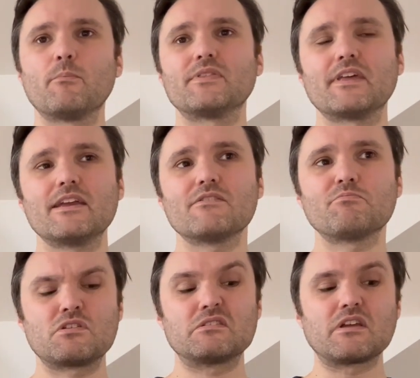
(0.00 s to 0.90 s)
but they
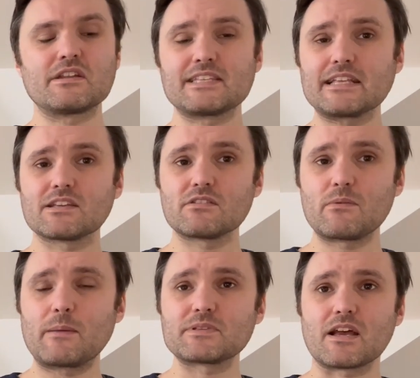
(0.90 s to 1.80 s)
have done a setting on
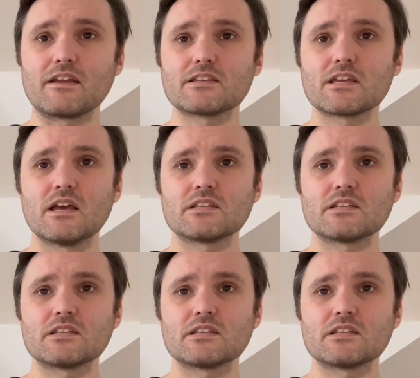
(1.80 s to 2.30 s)
their website